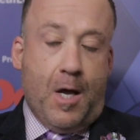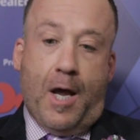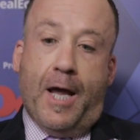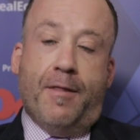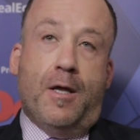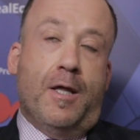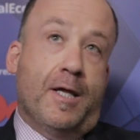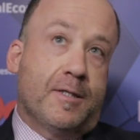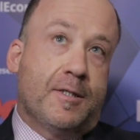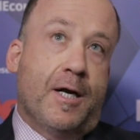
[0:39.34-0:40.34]
And th-
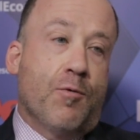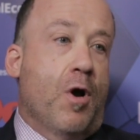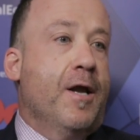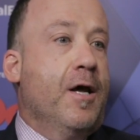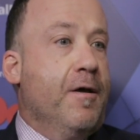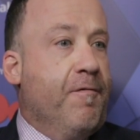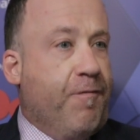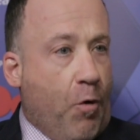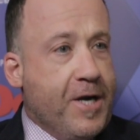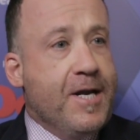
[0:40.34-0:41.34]
that study, Rhonda,
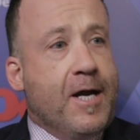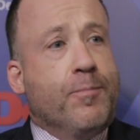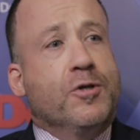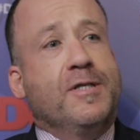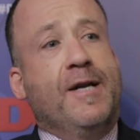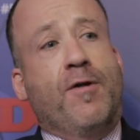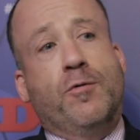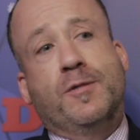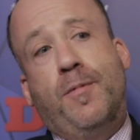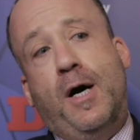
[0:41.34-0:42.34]
49% of our
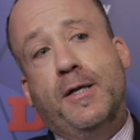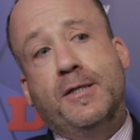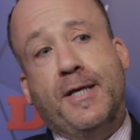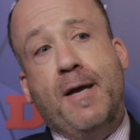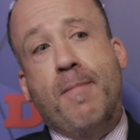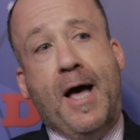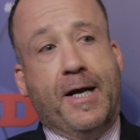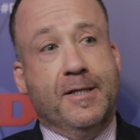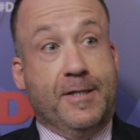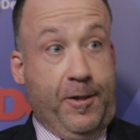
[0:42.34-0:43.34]
respondents came back
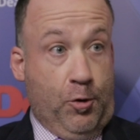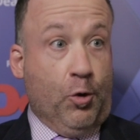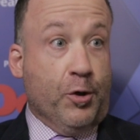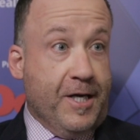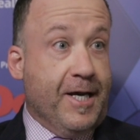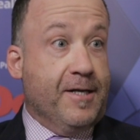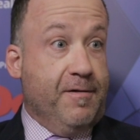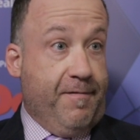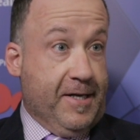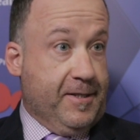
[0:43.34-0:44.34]
and said they're looking at
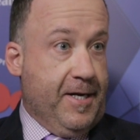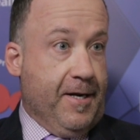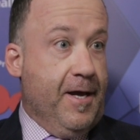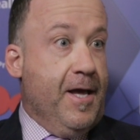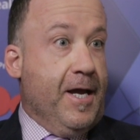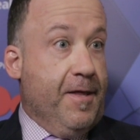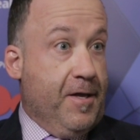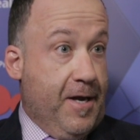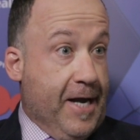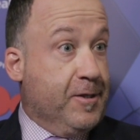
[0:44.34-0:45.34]
divesting in the
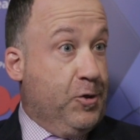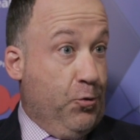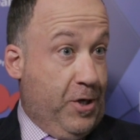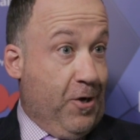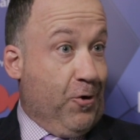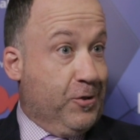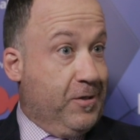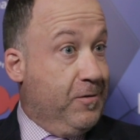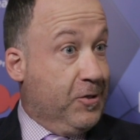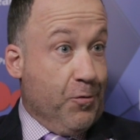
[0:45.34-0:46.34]
next two years.
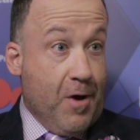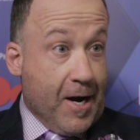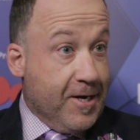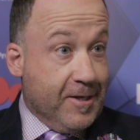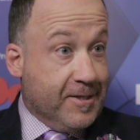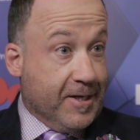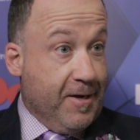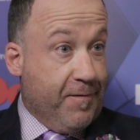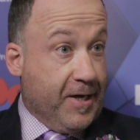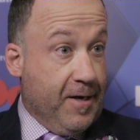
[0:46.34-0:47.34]
So not an
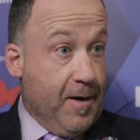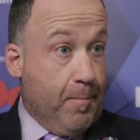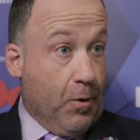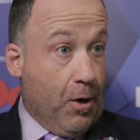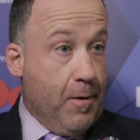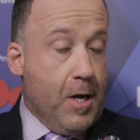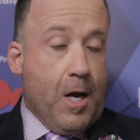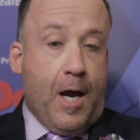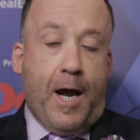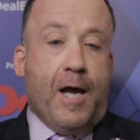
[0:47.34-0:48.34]
insignificant number.
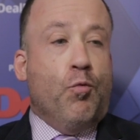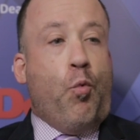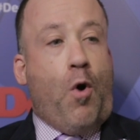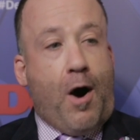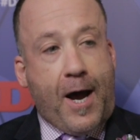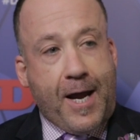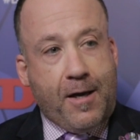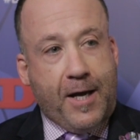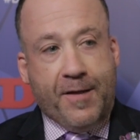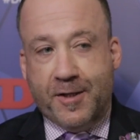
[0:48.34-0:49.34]
And why?
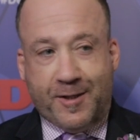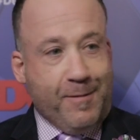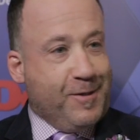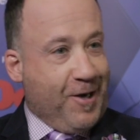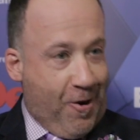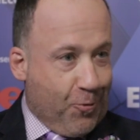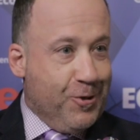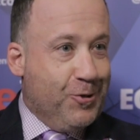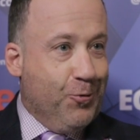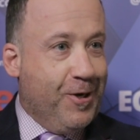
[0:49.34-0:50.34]
And this seems
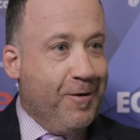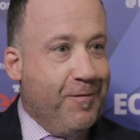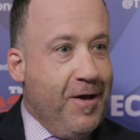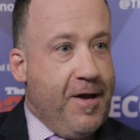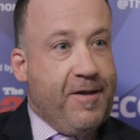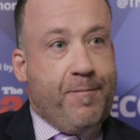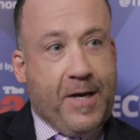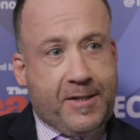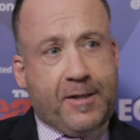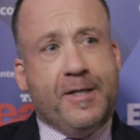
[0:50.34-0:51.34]
counterintuitive. They've
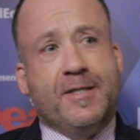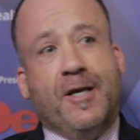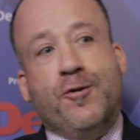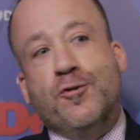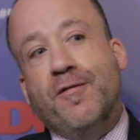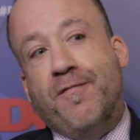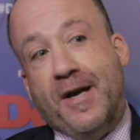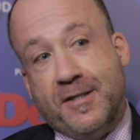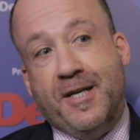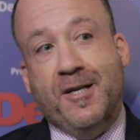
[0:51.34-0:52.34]
basically said they're
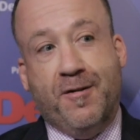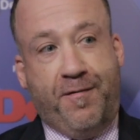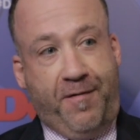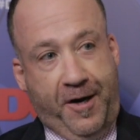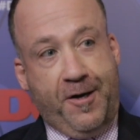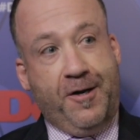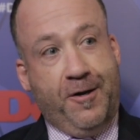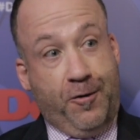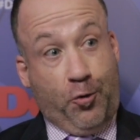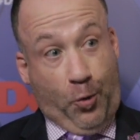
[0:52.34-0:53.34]
divesting to fund
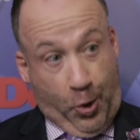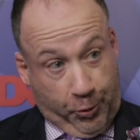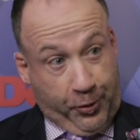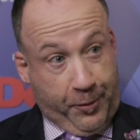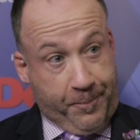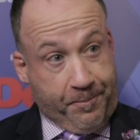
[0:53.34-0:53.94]
growth.